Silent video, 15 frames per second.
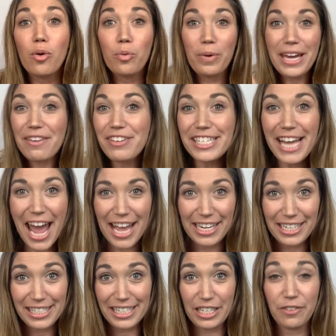we have a
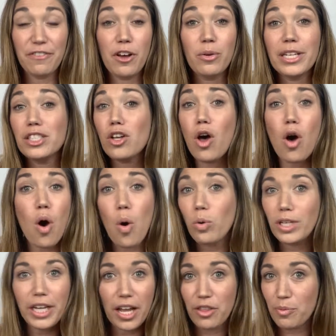tendency to focus
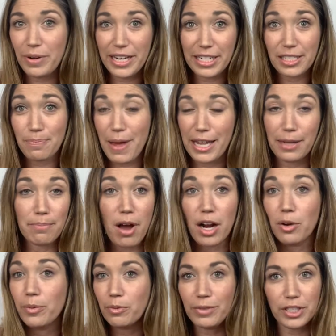only on the reading spelling
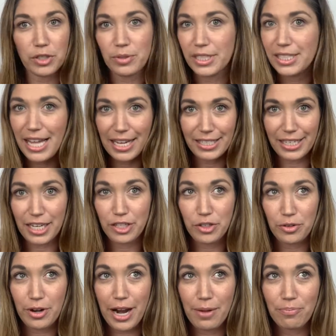part when we do dyslexia
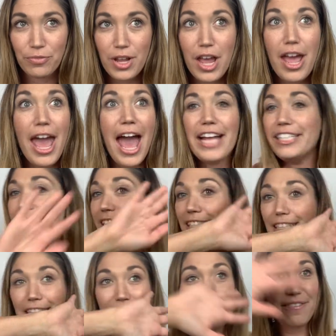tutoring and just
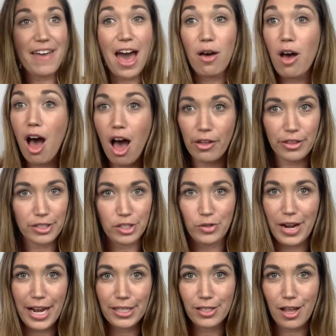leave out all the
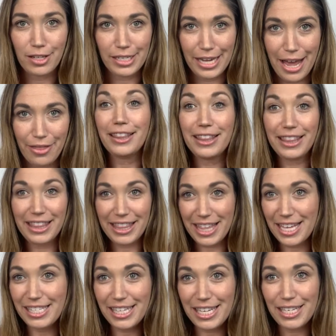strengths altogether.
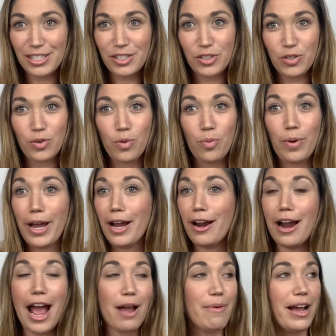This is
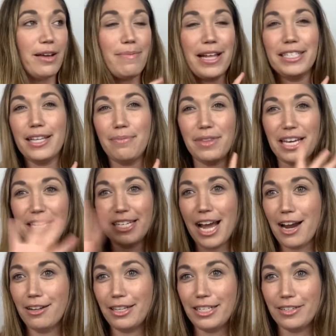where I recommend something
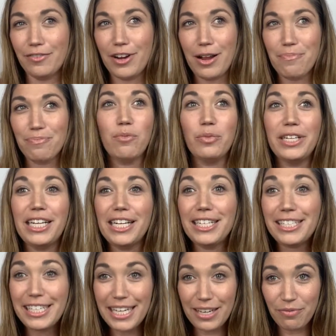entirely different. We need a
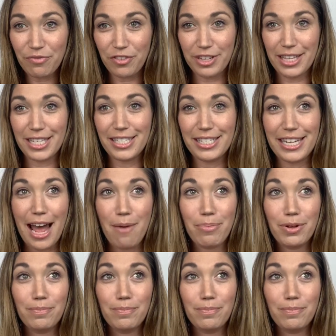team for this step.